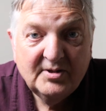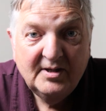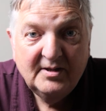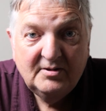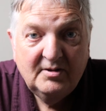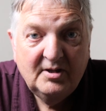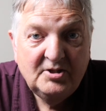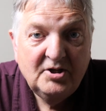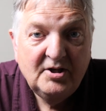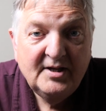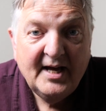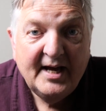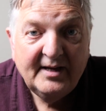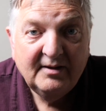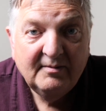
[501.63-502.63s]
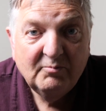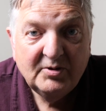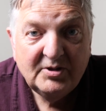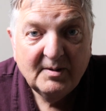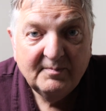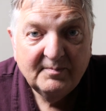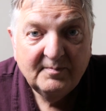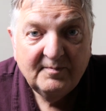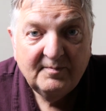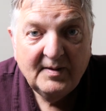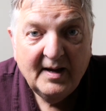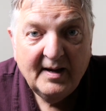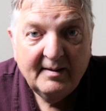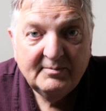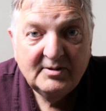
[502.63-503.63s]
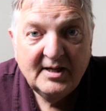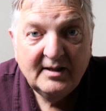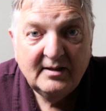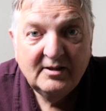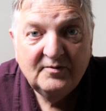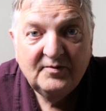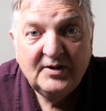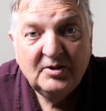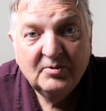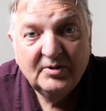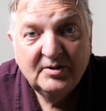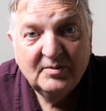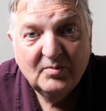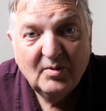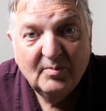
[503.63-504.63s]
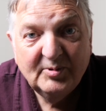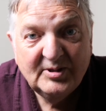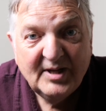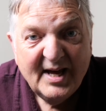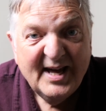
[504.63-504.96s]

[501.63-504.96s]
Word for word: The, the G9, which I'm um, taking this video on at the moment,